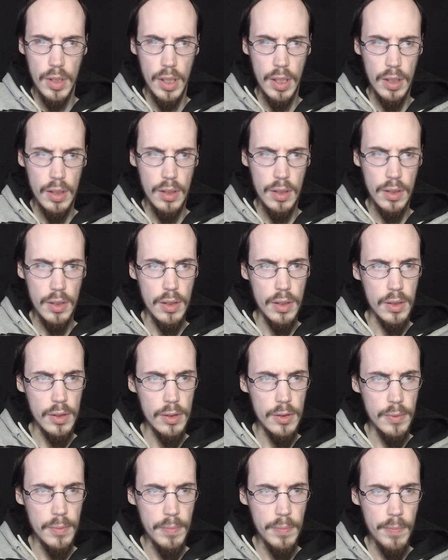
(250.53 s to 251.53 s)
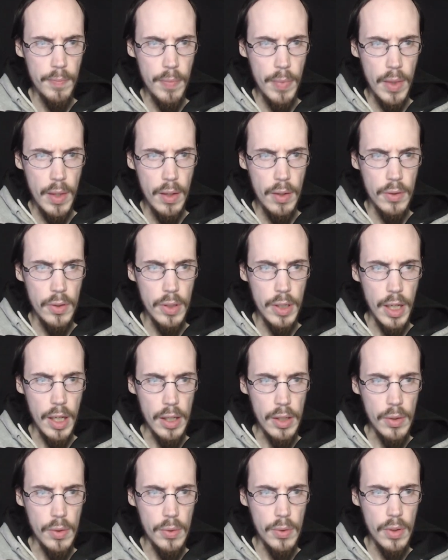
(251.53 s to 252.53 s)
Hey, huh. Look at
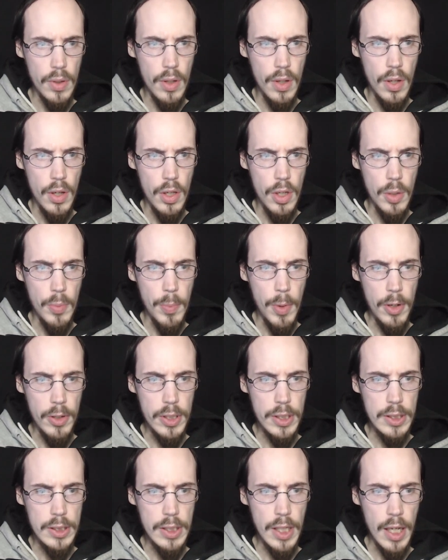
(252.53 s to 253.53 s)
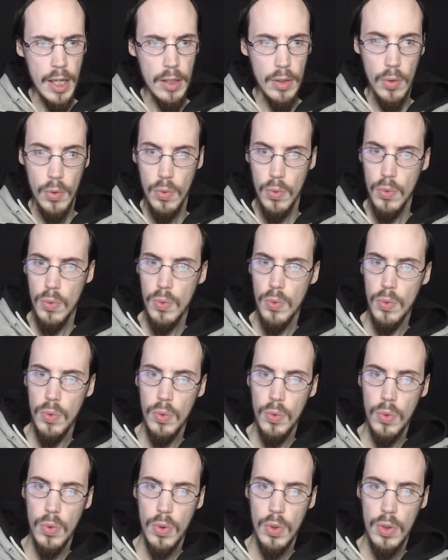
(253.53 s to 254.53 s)
you. You can barely stand.
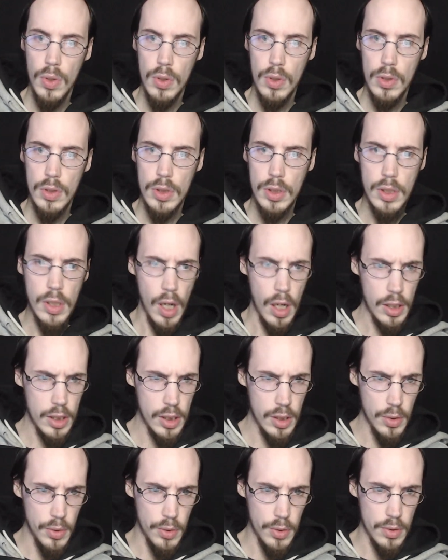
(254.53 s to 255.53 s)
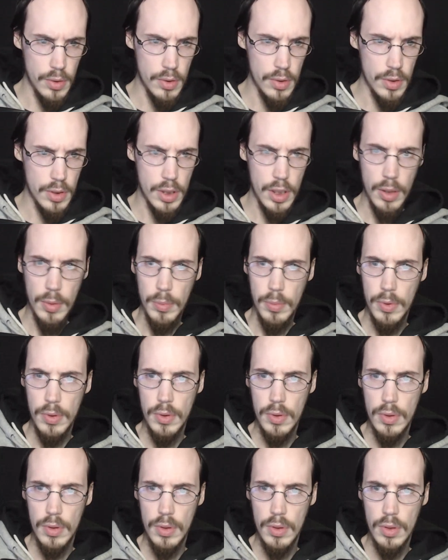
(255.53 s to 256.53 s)
Ooh. She dodged it or shoot him?
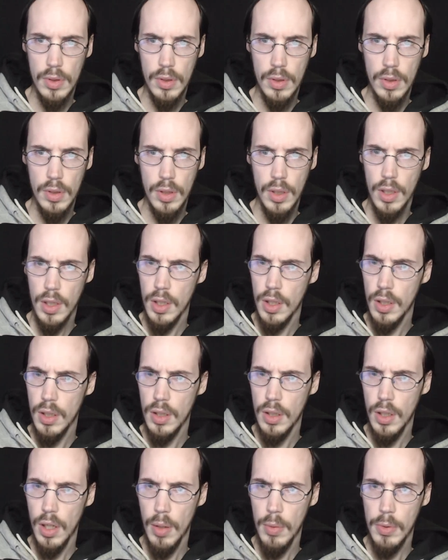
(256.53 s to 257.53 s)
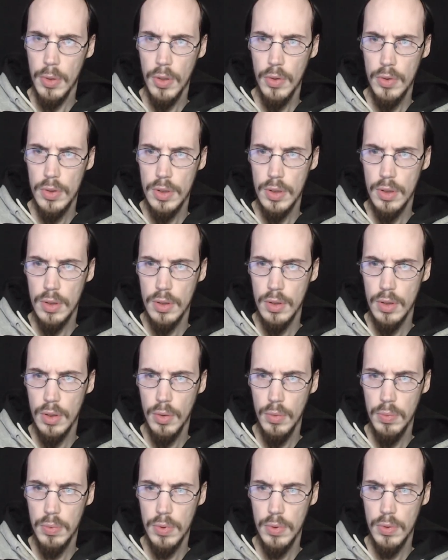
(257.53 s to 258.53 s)
Up close?
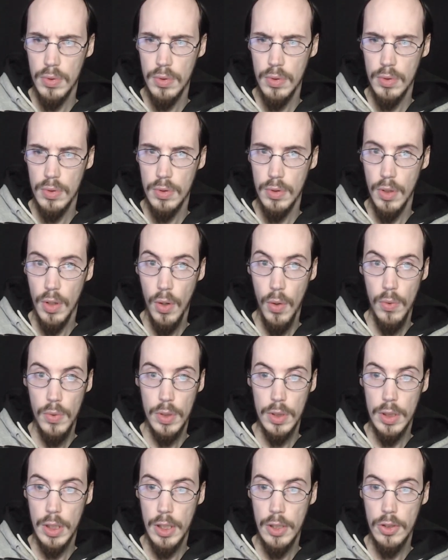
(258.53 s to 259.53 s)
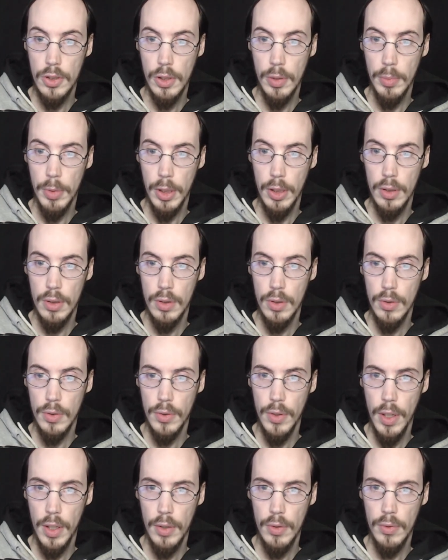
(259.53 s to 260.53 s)
Nope. Oh, the teacher's coming.
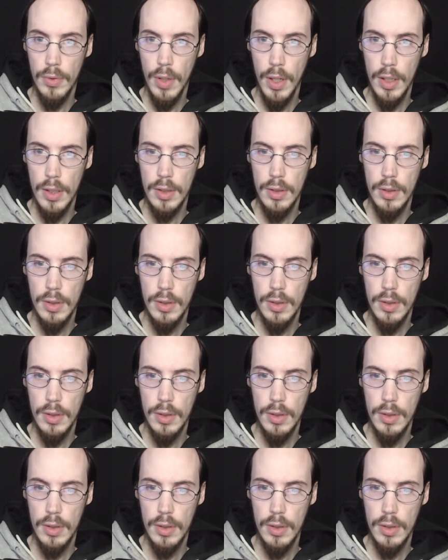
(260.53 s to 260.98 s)
Crack, crack.